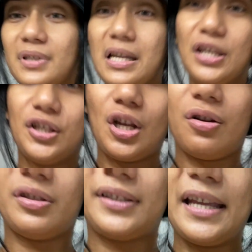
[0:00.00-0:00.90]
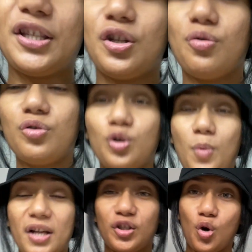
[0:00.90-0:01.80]
So stay tuned to
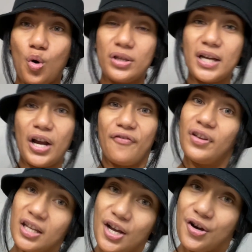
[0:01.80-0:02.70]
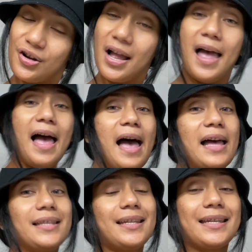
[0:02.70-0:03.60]
watch the whole entire video.
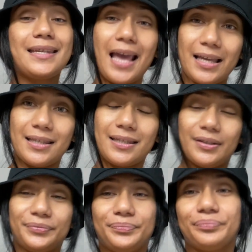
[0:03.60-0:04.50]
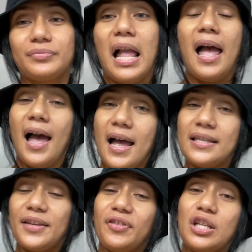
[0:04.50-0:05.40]
And yes, and
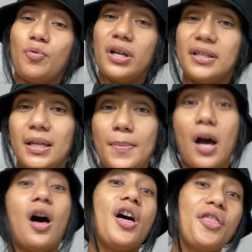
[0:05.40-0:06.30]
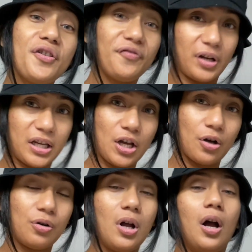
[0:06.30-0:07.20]
if you guys want to see my other
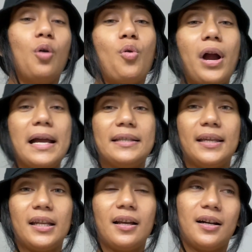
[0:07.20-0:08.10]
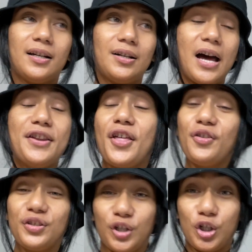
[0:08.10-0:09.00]
video where I did uh, another
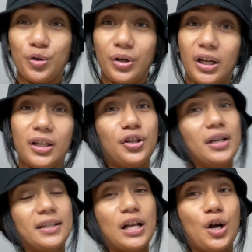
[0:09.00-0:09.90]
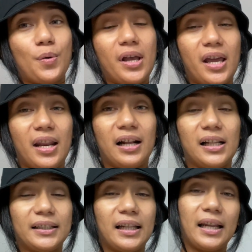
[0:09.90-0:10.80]
surgery, you guys can go ahead and
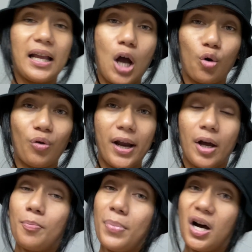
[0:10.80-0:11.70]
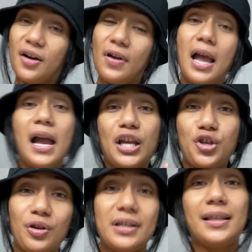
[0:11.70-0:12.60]
click the link right above. And
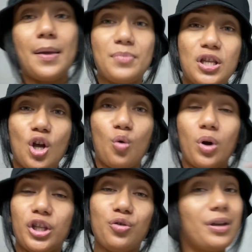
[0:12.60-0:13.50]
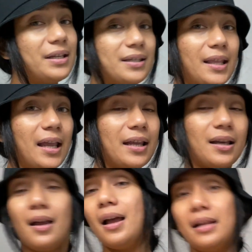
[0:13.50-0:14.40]
you guys let me know what you guys think.
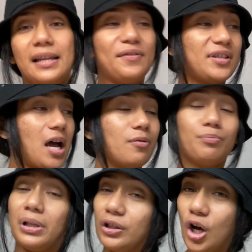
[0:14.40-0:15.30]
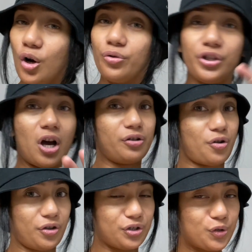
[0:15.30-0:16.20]
Leave it down below. Y'all know
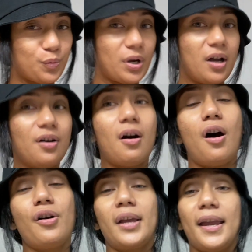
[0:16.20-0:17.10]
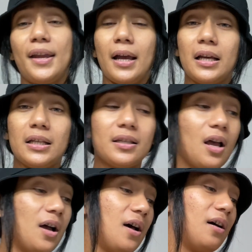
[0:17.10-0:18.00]
the drill. Okay, guys.
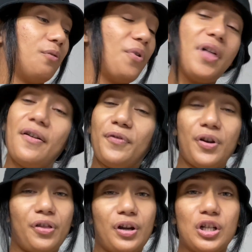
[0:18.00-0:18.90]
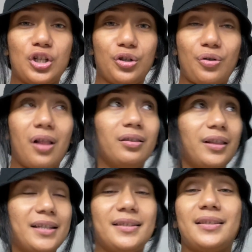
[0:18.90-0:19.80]
Without further ado,
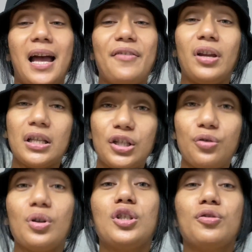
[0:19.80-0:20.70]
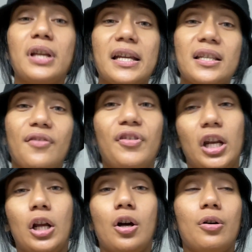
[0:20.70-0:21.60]
let's dive into today's
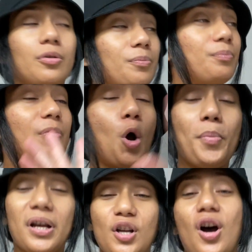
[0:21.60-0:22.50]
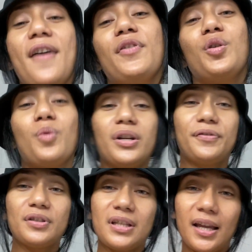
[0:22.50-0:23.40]
video. Hope you guys all having a
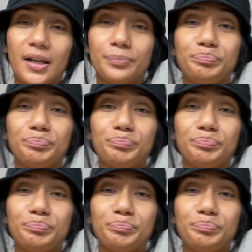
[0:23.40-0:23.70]
wonderful day.